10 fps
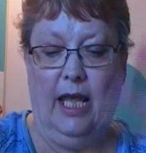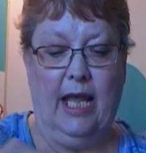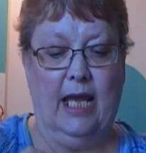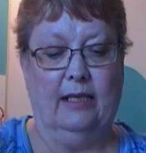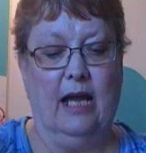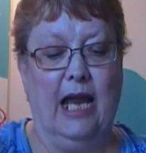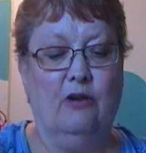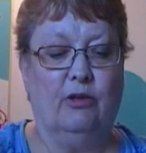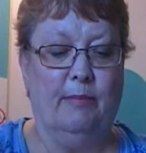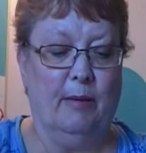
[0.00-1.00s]
And I
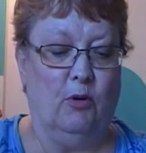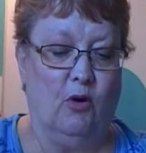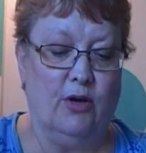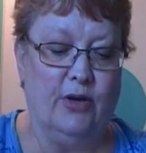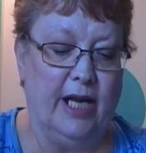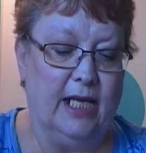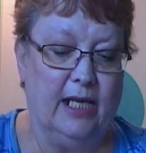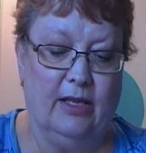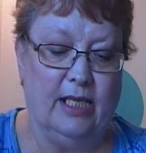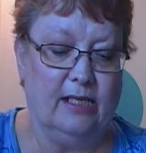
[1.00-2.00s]
don't remember ordering
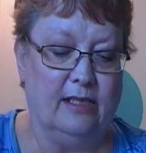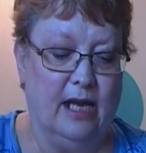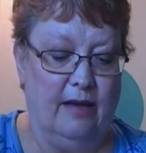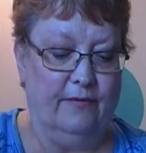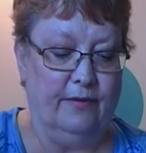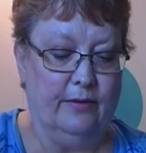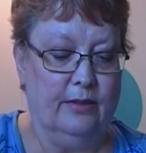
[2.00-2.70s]
any of this stuff.